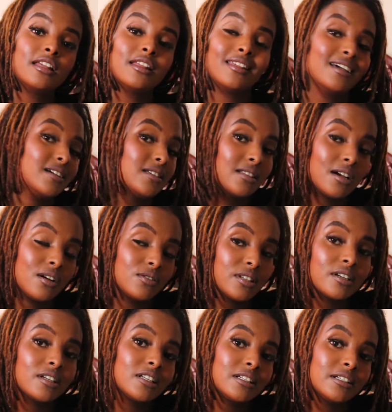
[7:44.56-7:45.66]
That was a
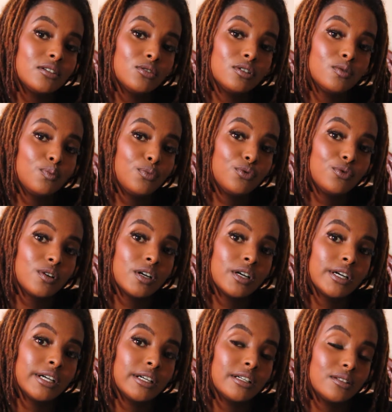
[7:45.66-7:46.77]
really good book.
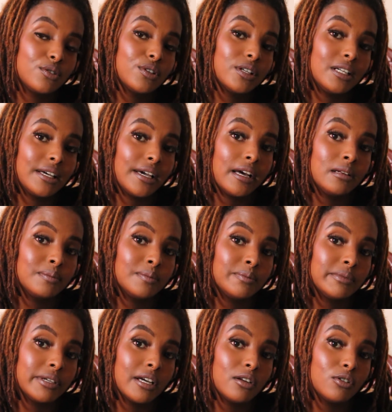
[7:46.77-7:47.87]
It really helped
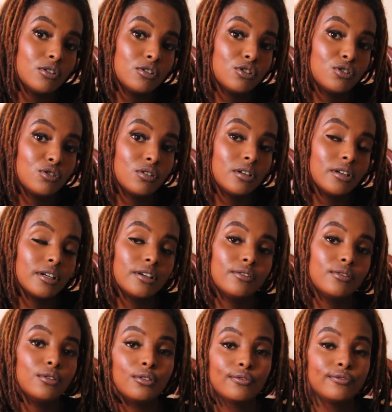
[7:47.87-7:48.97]
me a lot. You should,
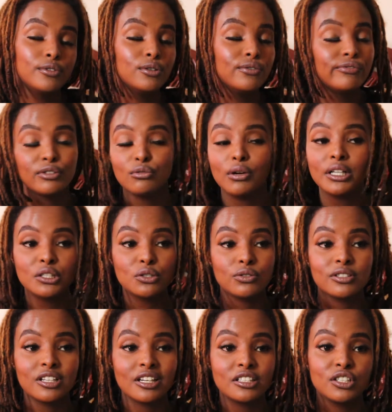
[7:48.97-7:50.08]
if you want to
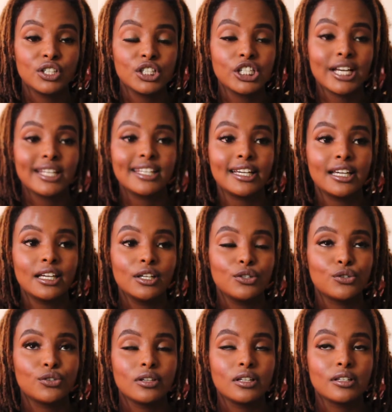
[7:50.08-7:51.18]
start your journey, you
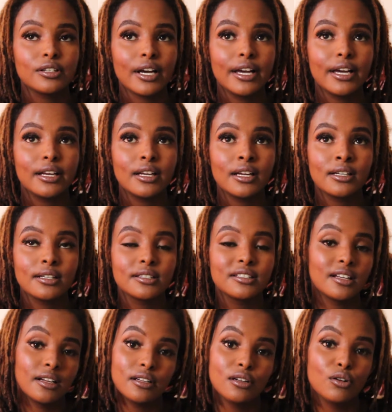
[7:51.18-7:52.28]
should try and
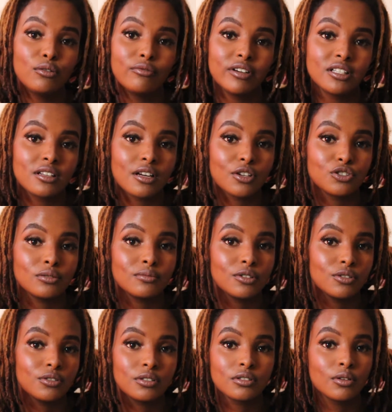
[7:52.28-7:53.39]
understand law of attraction,
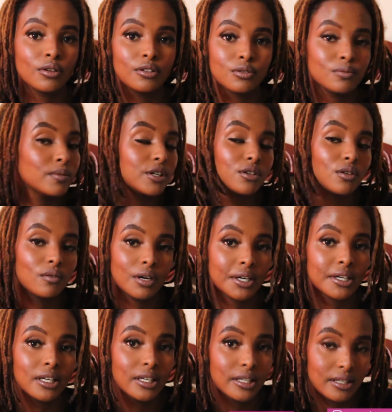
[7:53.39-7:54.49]
because it's going to make your work
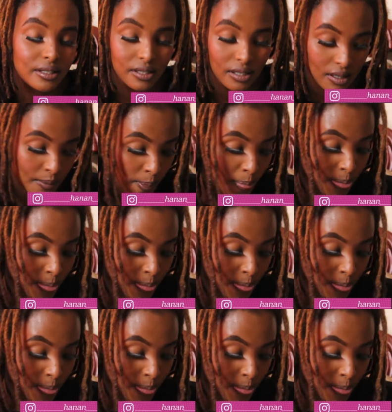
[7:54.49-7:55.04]
easy.